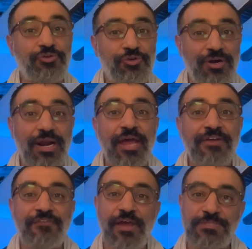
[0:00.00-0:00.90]
your
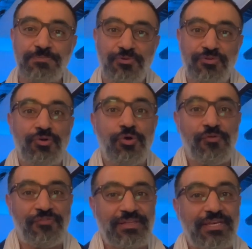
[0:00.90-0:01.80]
life as per the law
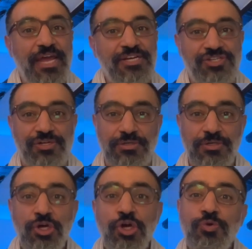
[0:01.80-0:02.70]
of attraction,
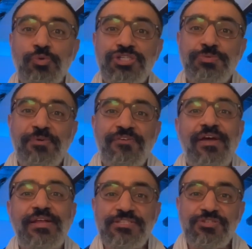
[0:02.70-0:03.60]
which
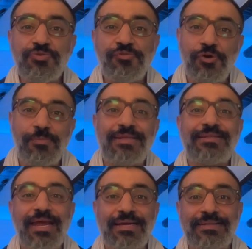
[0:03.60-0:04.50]
prevents you from
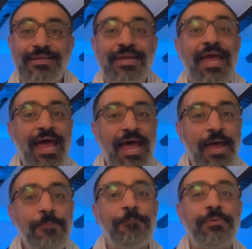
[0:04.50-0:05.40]
attracting
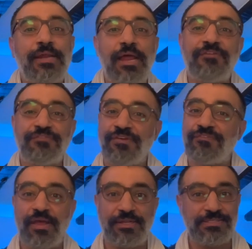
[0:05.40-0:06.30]
happy life
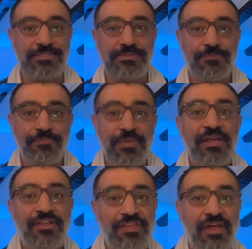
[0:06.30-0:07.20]
events.
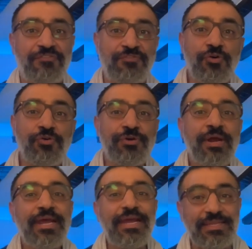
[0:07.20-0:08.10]
Therefore,
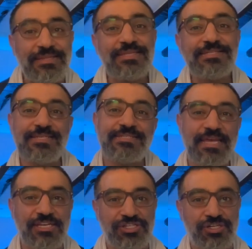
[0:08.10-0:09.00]
it is
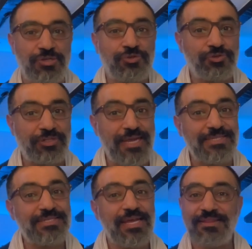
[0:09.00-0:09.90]
essential to
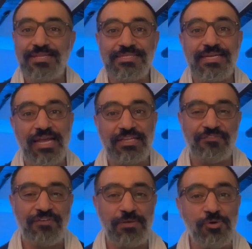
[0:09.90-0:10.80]
transcend this
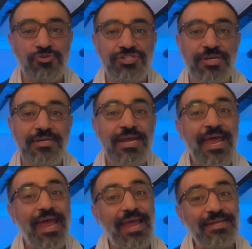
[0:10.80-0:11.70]
negative emotion
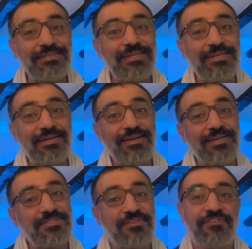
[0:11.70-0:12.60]
and
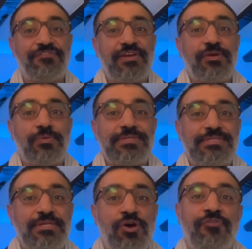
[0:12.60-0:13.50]
increase the
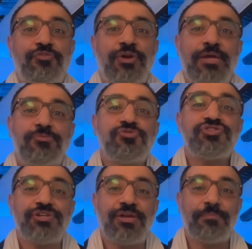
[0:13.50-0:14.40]
frequency of your
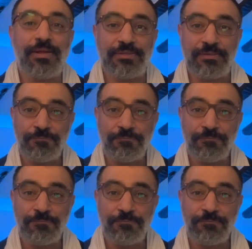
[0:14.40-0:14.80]
emotional body.